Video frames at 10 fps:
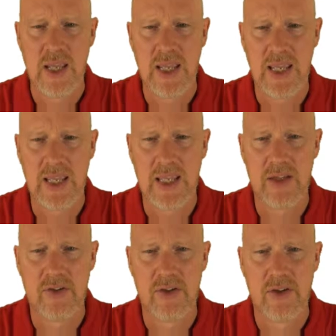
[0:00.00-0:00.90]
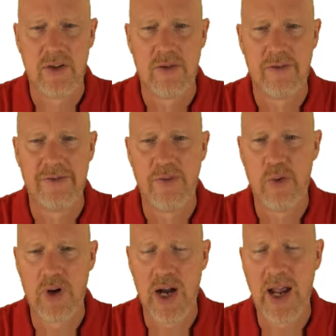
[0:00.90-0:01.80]
And
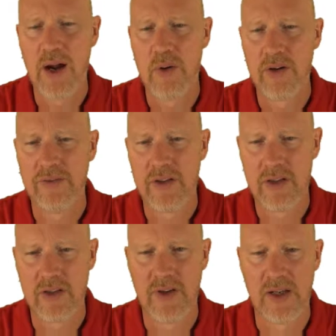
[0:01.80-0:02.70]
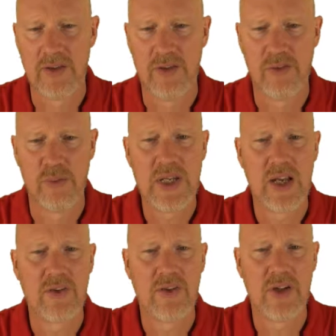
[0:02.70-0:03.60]
for our official devices, we
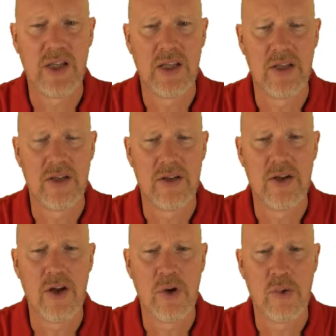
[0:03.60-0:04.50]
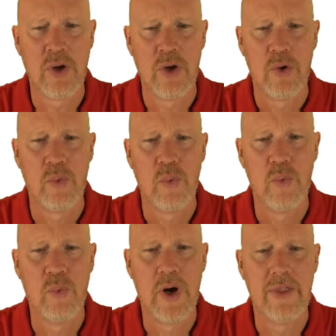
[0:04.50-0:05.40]
actually know
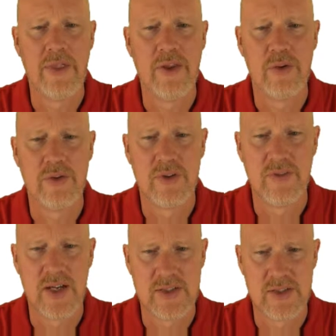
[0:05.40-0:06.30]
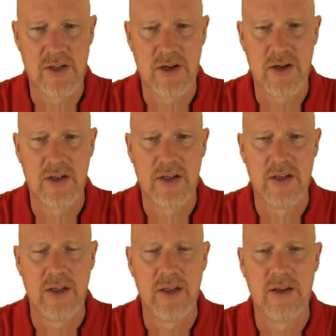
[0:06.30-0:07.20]
what those devices are.
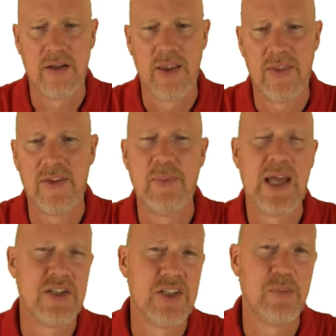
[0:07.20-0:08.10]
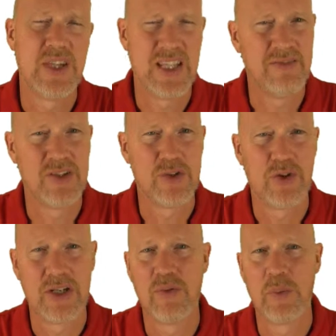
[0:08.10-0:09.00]
And this matches up with the
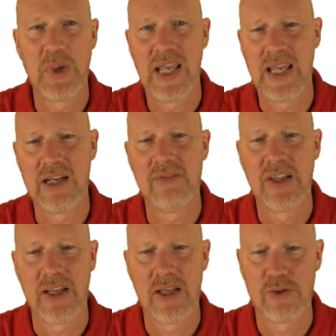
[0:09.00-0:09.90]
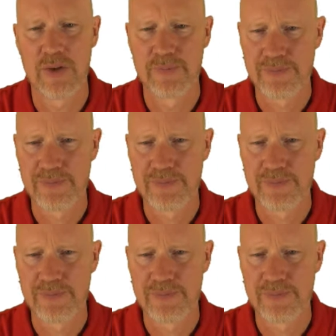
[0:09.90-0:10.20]
inventory when we hand everything out.